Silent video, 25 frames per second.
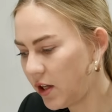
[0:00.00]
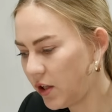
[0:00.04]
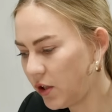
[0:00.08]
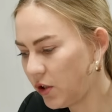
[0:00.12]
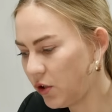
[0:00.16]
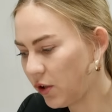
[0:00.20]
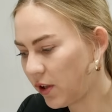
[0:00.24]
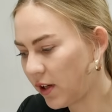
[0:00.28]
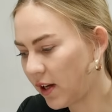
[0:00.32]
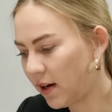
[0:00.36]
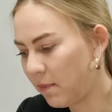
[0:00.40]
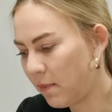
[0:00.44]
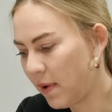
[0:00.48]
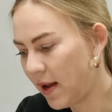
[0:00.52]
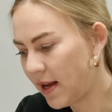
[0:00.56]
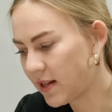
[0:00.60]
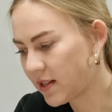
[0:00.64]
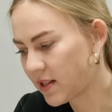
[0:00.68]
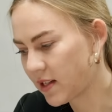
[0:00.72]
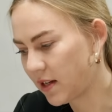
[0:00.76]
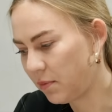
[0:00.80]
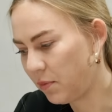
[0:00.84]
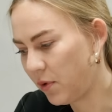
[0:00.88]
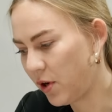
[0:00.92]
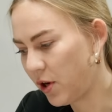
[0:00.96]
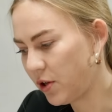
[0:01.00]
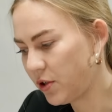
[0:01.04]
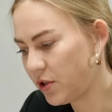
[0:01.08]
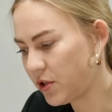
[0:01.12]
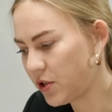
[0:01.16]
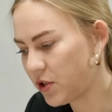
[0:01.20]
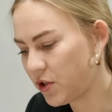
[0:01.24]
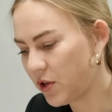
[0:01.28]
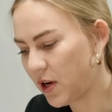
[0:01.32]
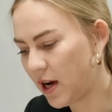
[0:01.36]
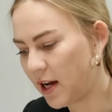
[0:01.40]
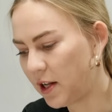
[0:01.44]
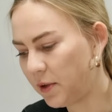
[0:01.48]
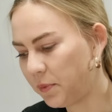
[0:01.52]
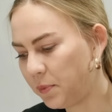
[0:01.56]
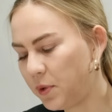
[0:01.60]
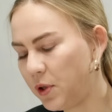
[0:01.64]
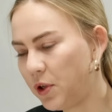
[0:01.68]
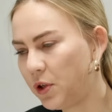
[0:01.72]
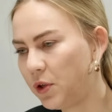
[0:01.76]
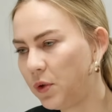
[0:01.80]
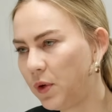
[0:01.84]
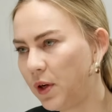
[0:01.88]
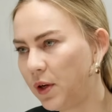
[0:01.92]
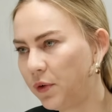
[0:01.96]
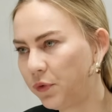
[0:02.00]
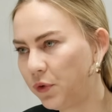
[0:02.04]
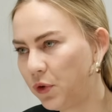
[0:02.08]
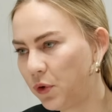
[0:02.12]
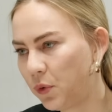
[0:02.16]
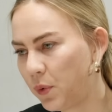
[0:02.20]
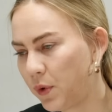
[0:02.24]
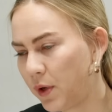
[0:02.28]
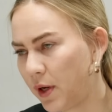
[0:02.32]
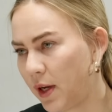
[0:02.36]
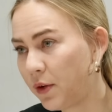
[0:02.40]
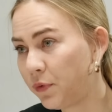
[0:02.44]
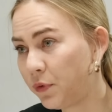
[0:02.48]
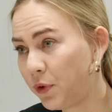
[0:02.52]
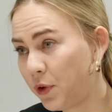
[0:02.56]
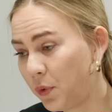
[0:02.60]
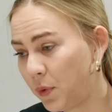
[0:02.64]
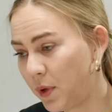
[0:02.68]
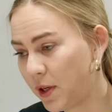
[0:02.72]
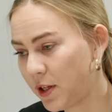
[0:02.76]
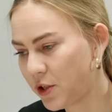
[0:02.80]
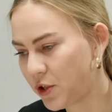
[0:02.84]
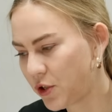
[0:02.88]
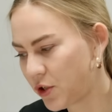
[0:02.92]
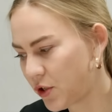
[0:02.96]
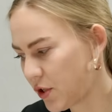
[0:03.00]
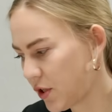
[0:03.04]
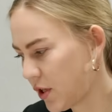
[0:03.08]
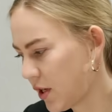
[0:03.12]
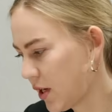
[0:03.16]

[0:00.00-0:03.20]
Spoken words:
You can make some notes to help you if you wish.